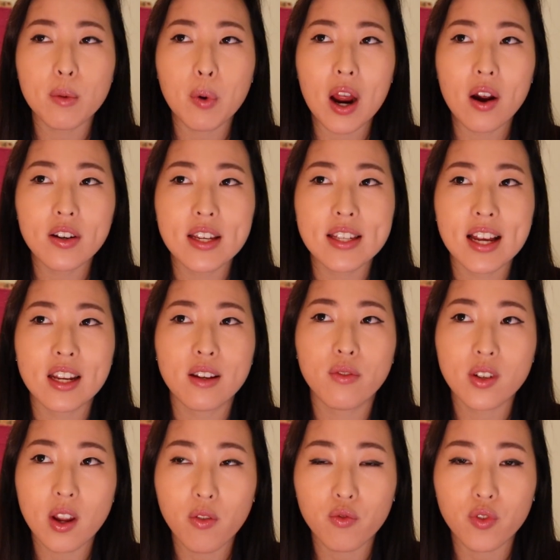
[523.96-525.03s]
your priority is kind
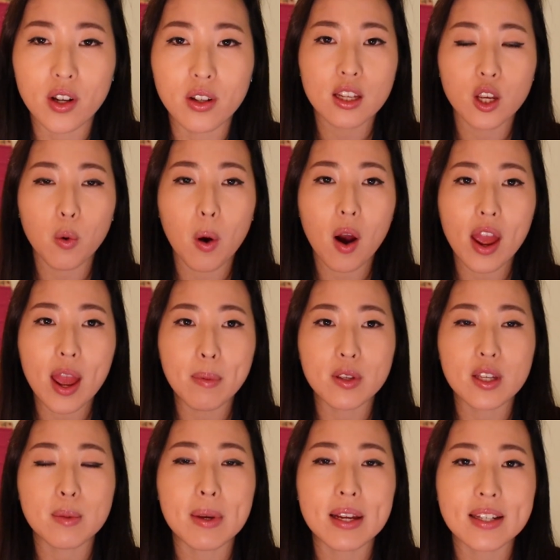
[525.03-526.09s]
of different. You are able
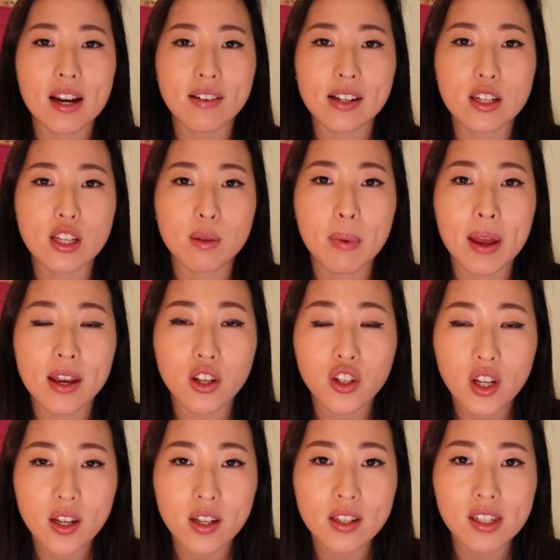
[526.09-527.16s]
to speak directly to the
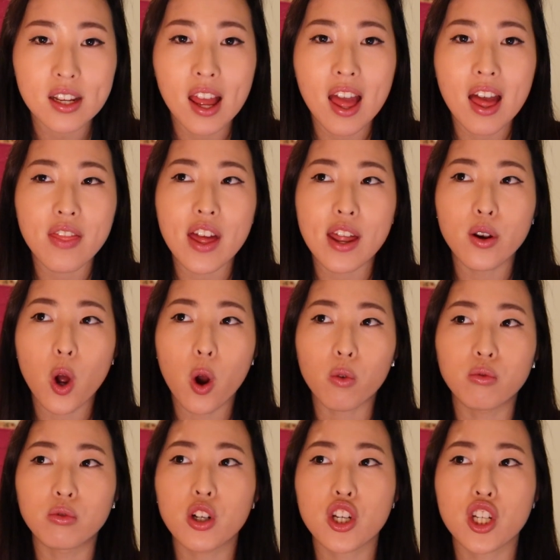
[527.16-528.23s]
patient. They're
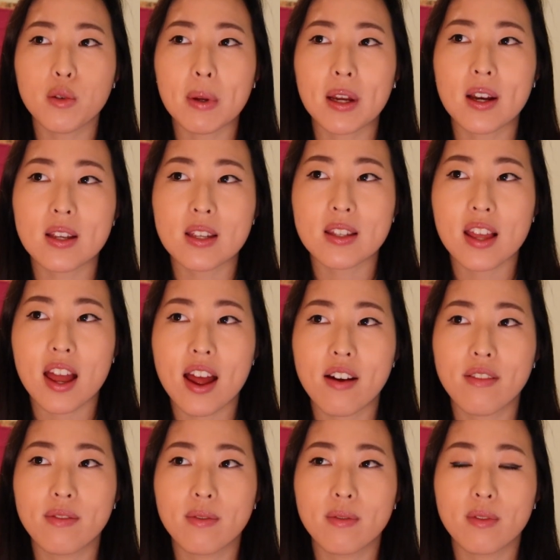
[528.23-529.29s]
not rushed because
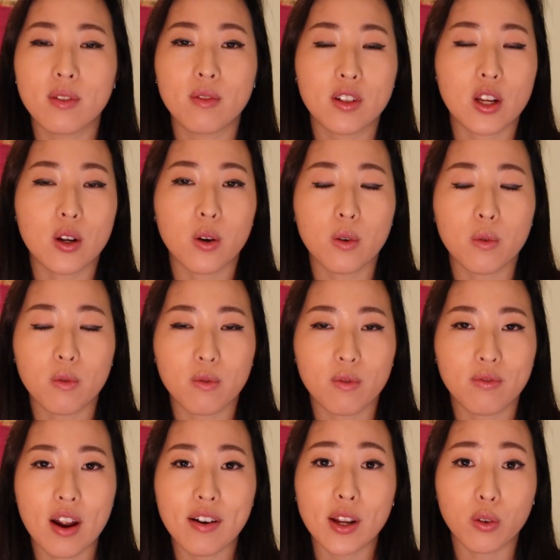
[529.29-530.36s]
they're, you know,
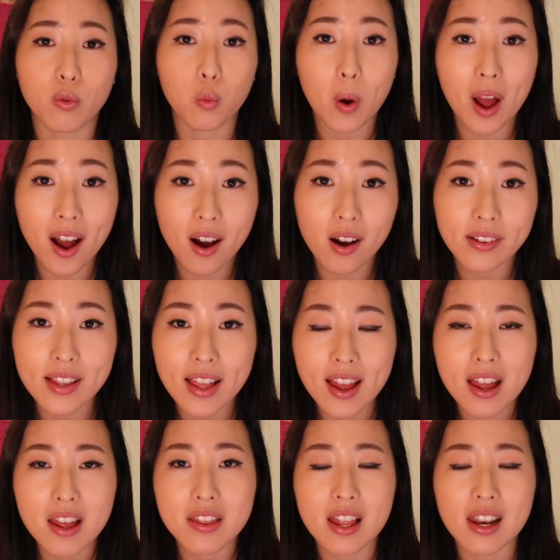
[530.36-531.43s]
very unwell.
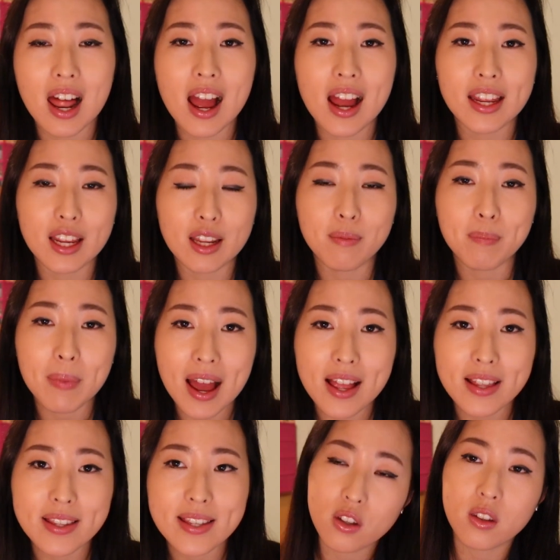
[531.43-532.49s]
They're lying in
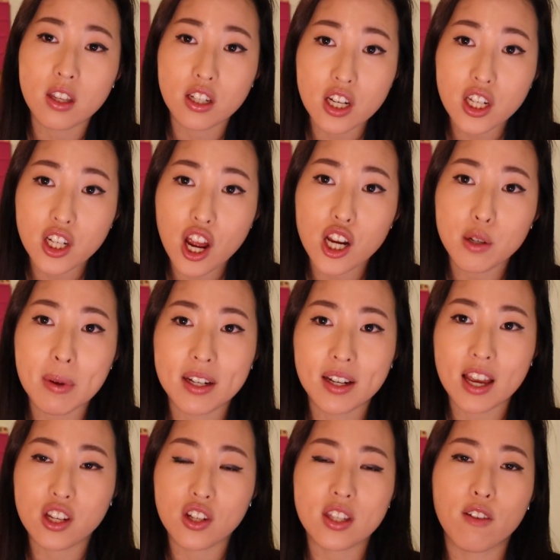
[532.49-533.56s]
beds. The discharge
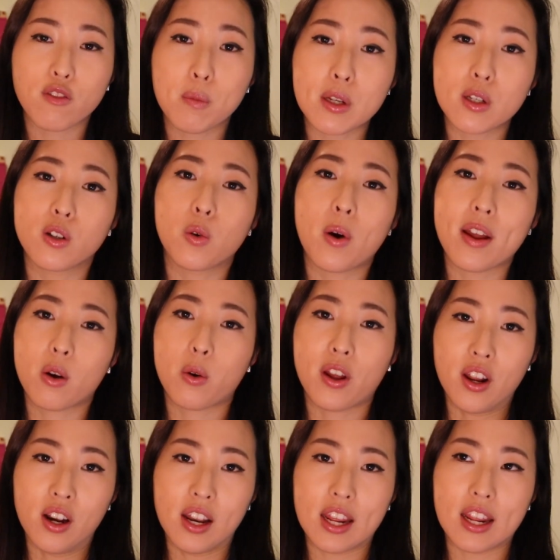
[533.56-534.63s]
medications have to be done quite
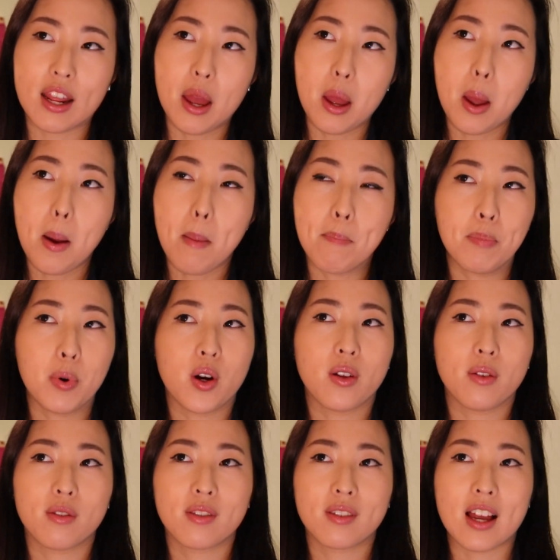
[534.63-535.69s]
quickly,
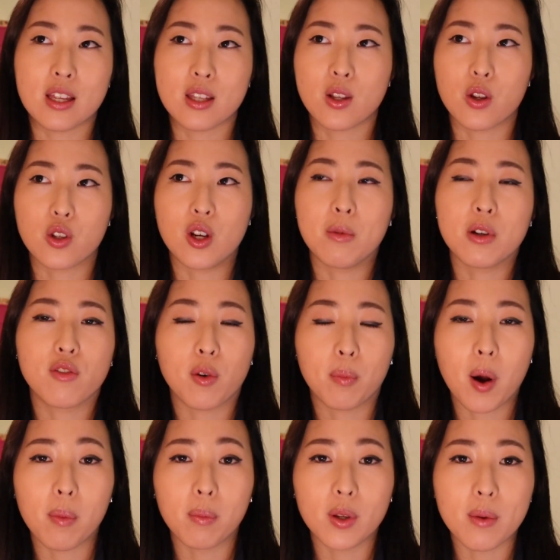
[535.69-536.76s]
but that's not too much of a
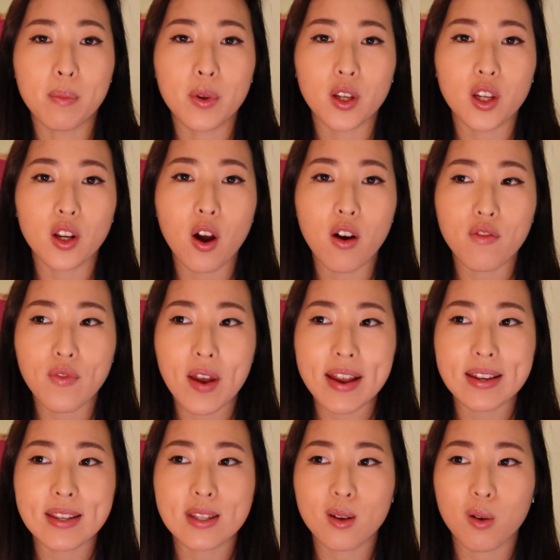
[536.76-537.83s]
problem. You're not
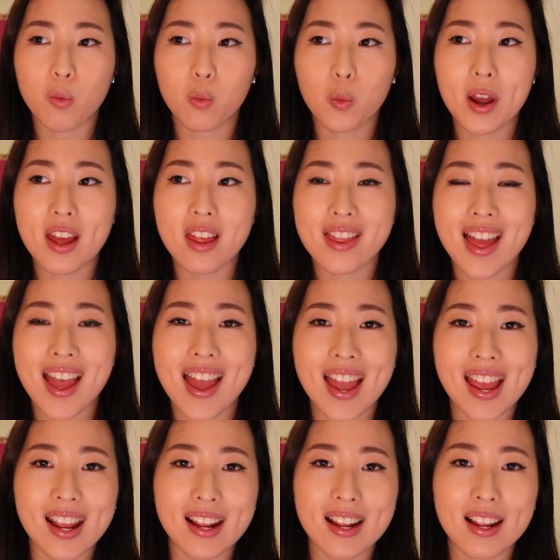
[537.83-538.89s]
faced with
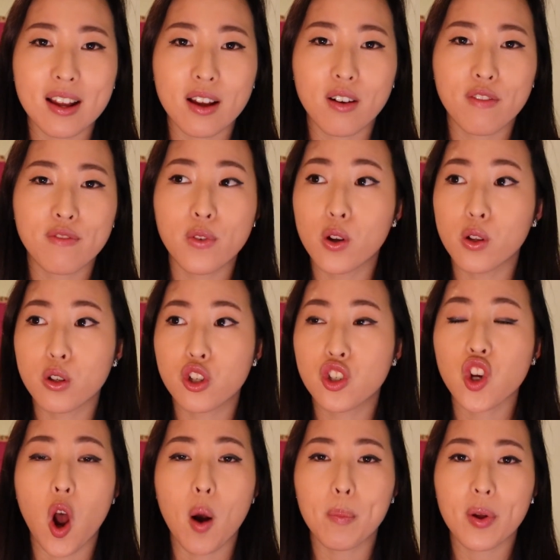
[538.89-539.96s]
a full
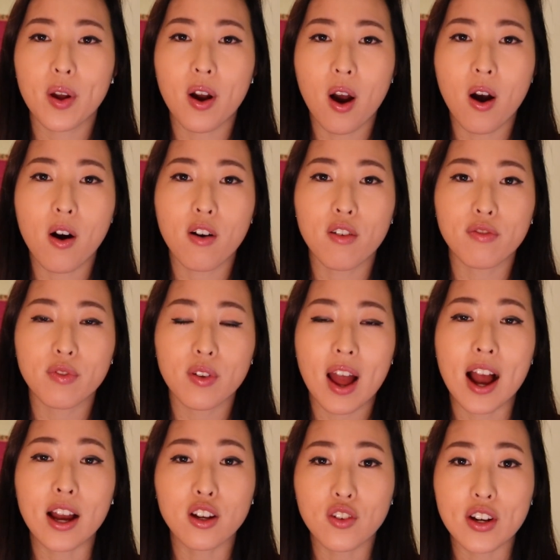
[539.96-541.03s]
shop of
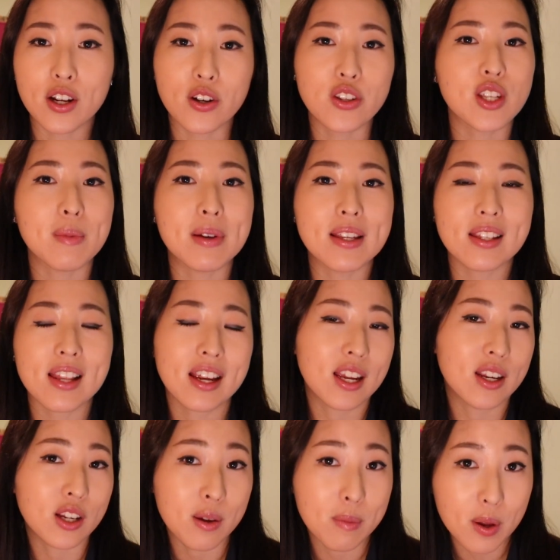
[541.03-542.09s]
angry customers like
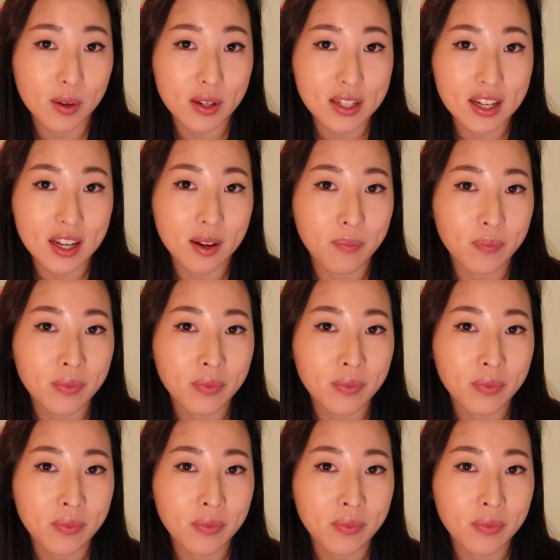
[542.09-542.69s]
in community.